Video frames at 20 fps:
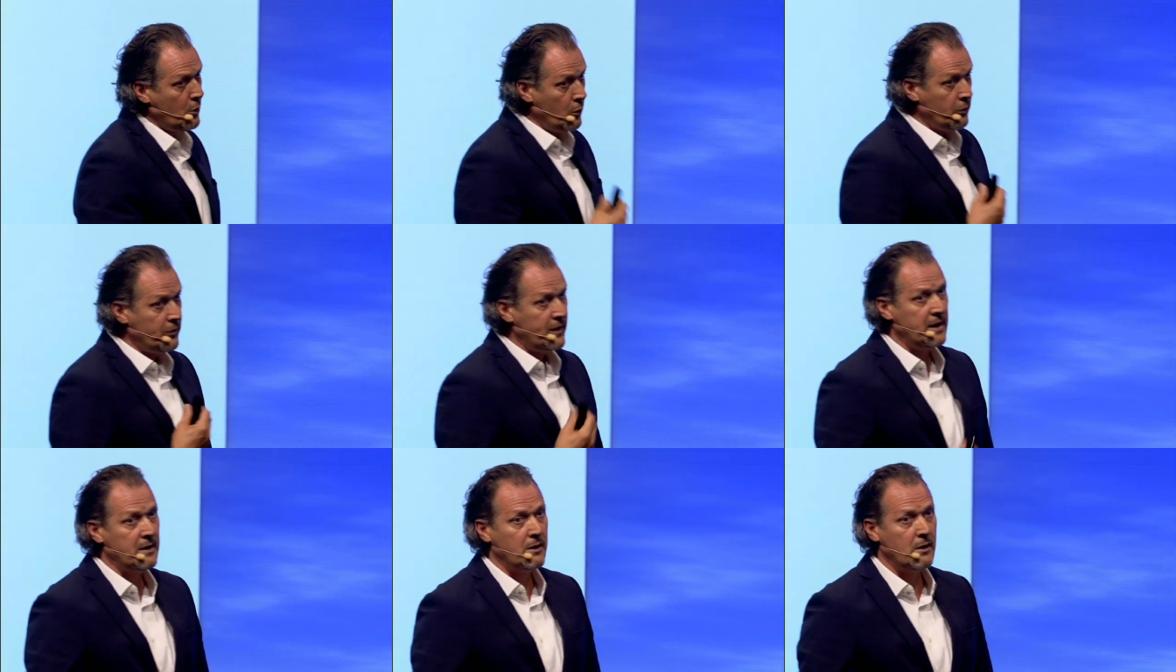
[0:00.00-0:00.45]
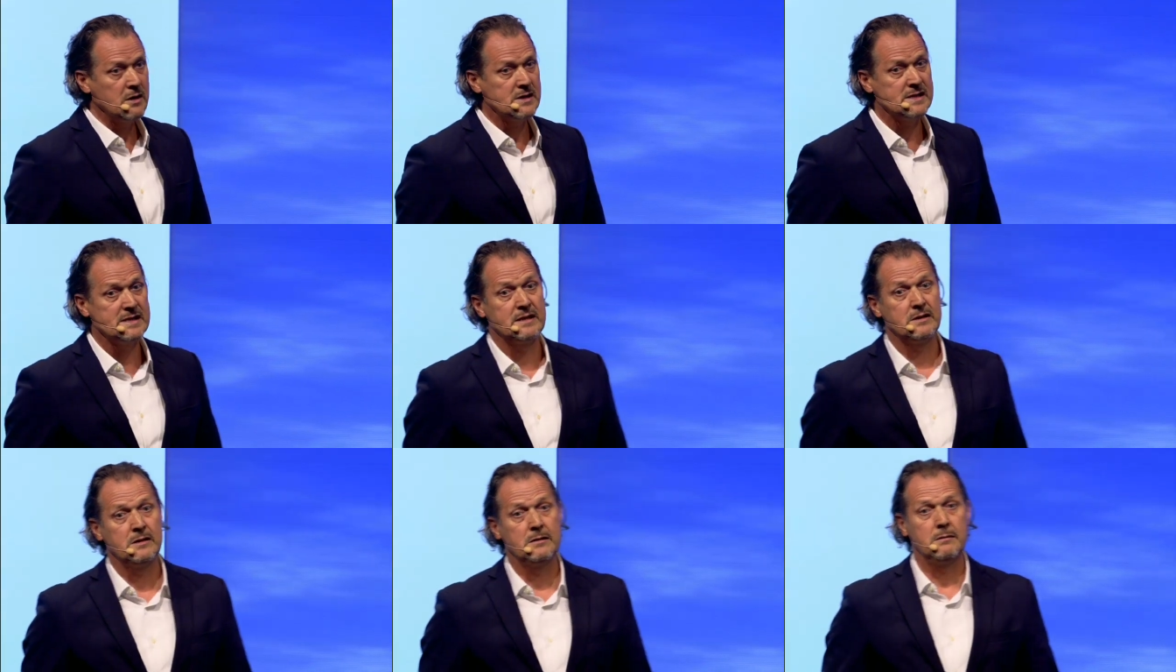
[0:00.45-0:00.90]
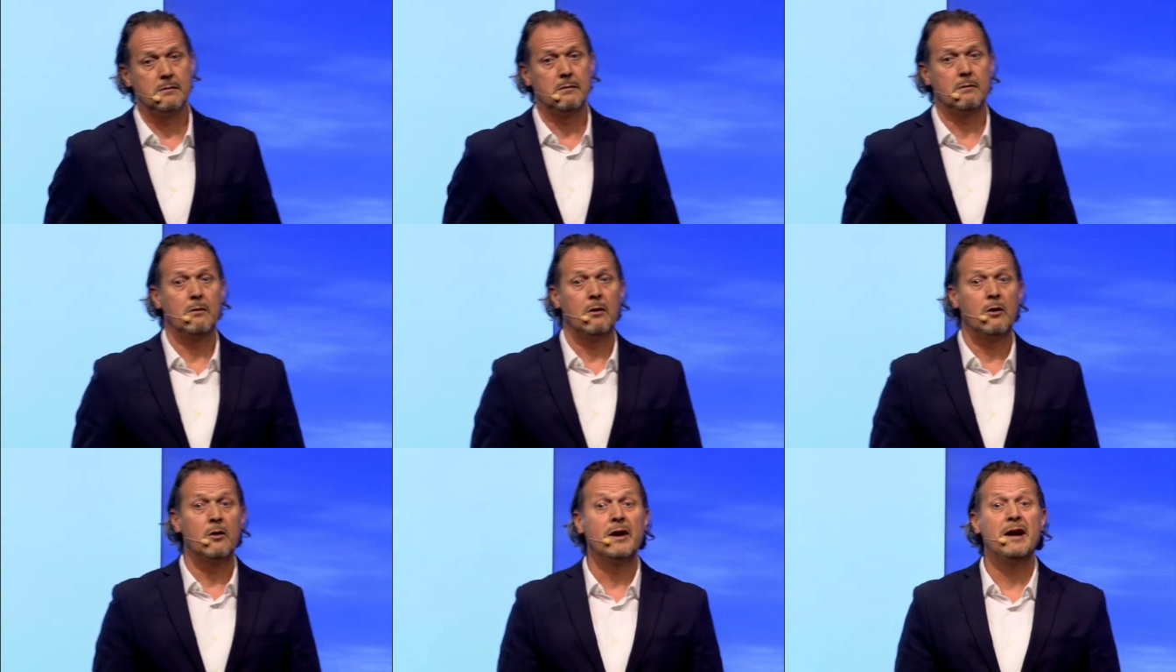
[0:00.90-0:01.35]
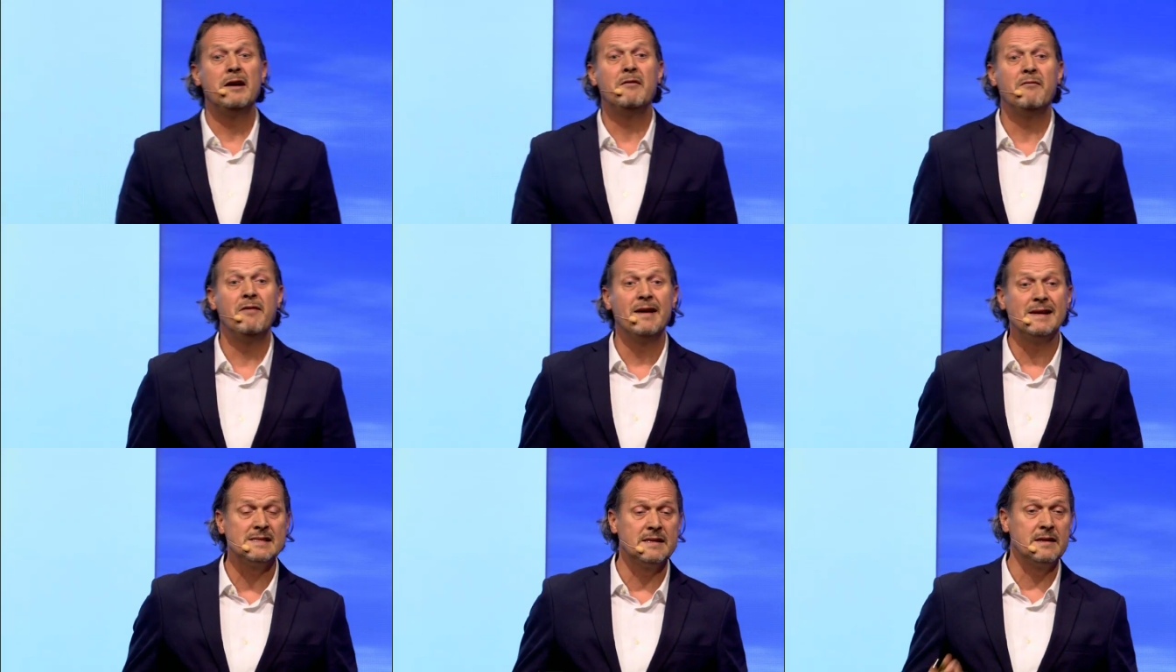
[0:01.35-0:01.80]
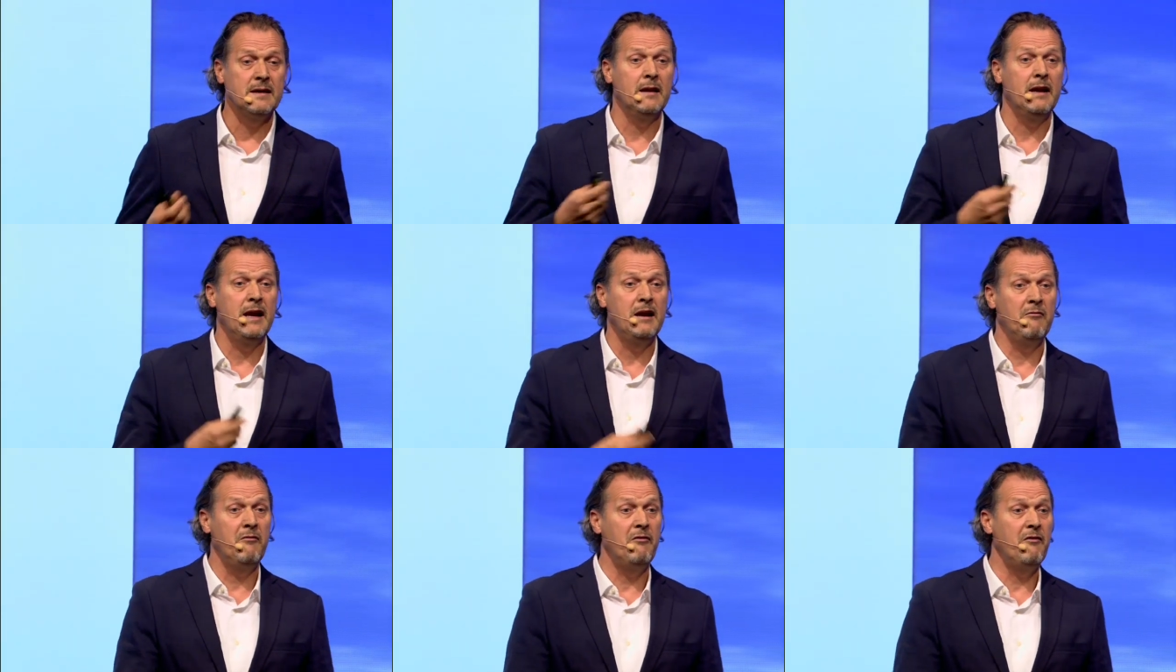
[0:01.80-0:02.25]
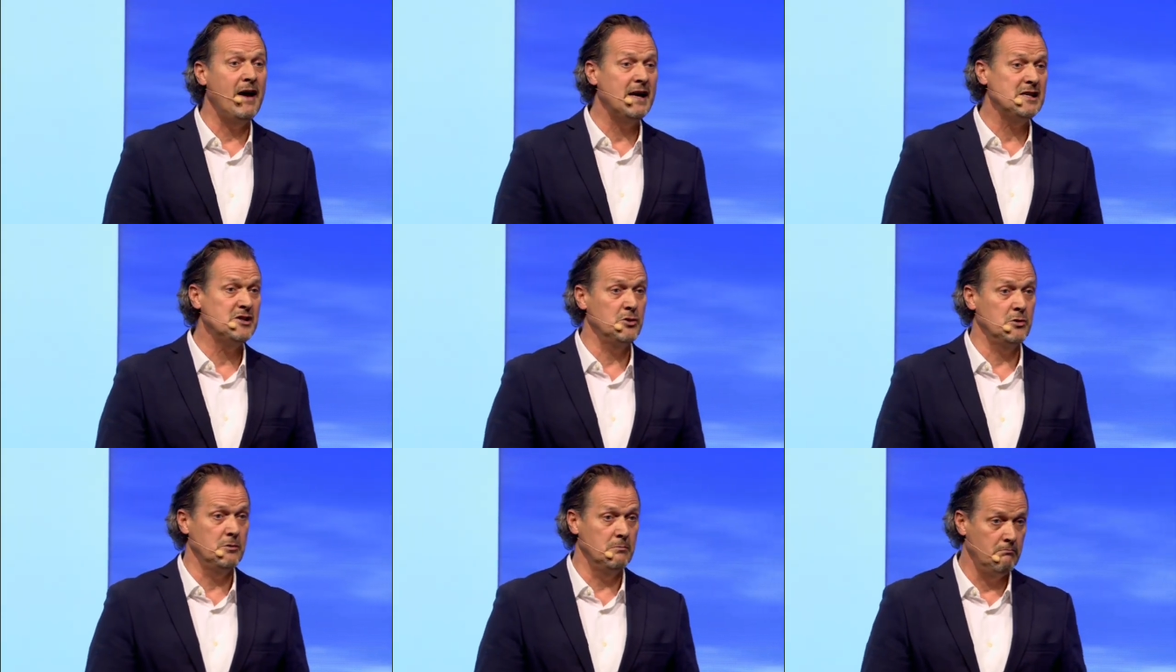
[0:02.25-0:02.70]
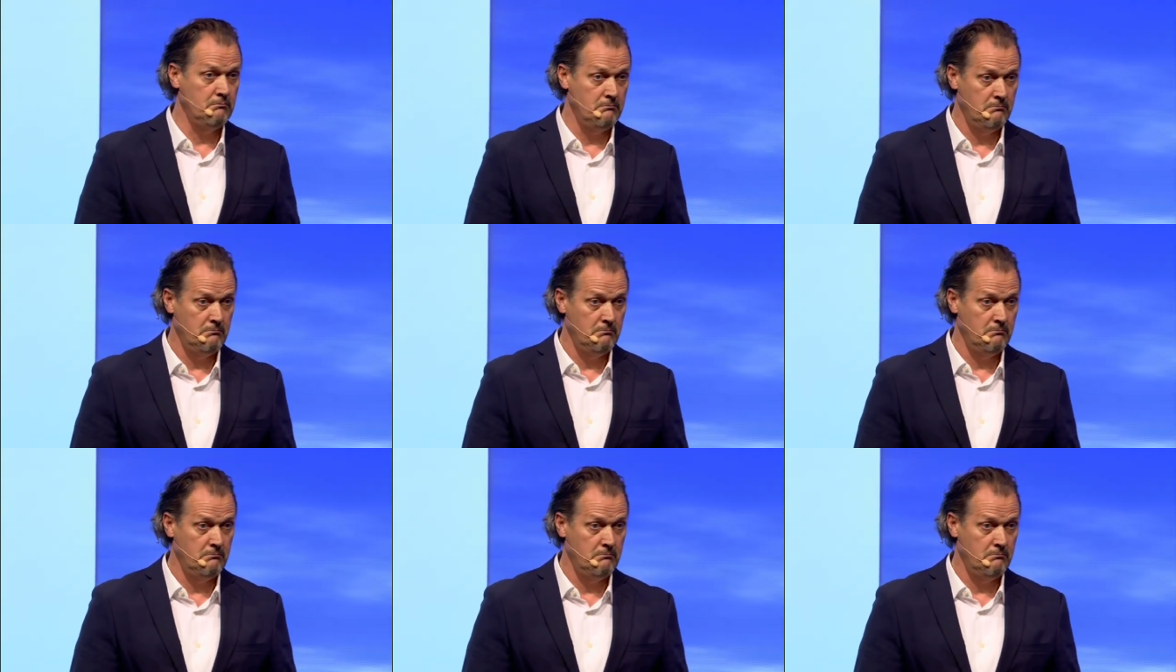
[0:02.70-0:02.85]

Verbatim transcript: Condé Nast are investing in fashion,